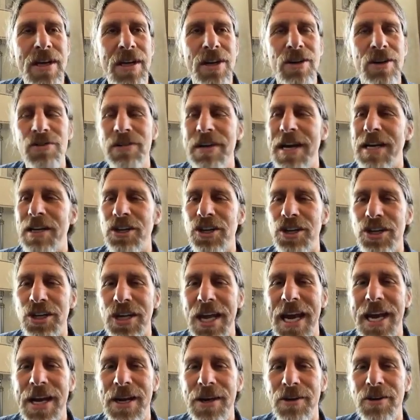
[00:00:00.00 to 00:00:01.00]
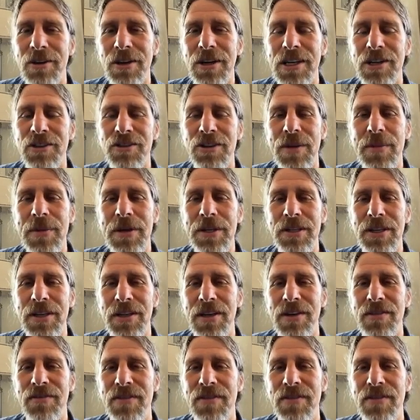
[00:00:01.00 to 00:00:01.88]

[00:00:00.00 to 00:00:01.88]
create shade or contribute to the